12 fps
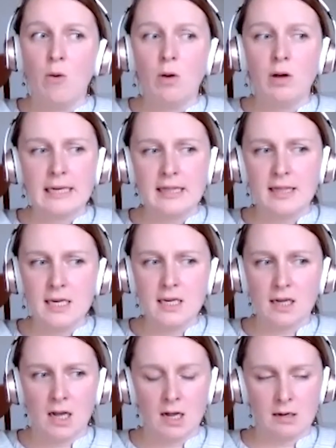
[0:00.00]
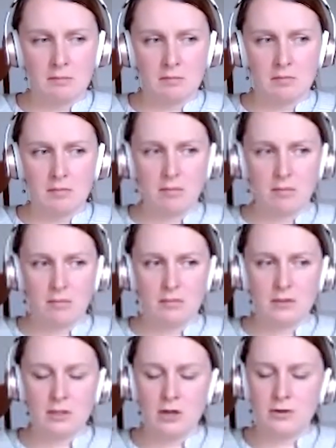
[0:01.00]
Well, and I think
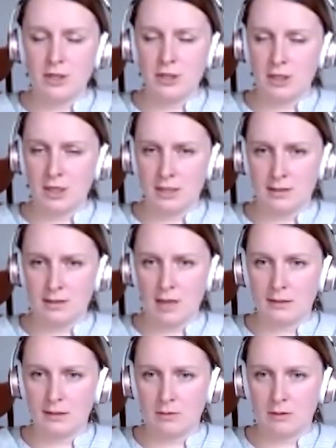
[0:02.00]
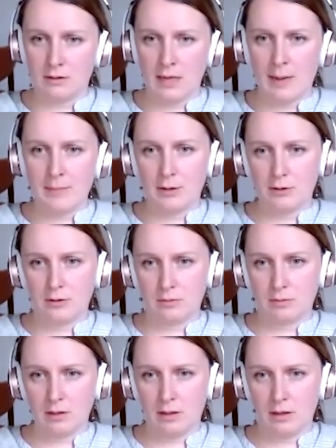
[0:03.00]
Tony Hsieh's exit with
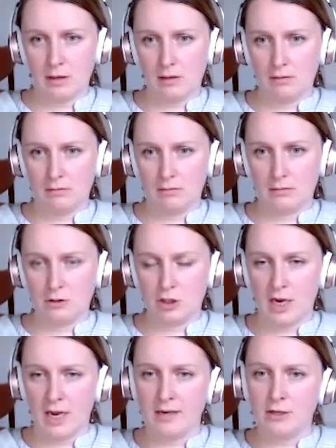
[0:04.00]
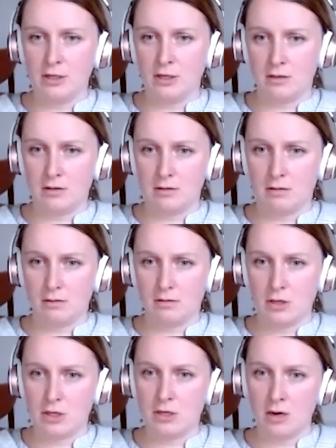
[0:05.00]
Zappos really changed
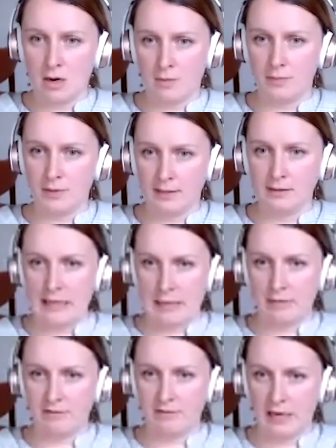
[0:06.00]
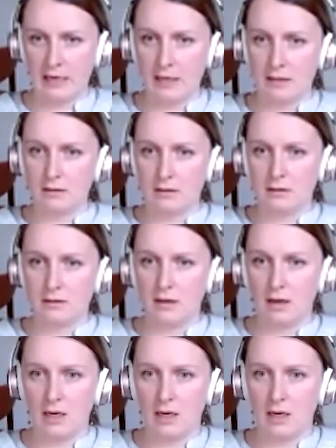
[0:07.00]
the startup landscape of Vegas.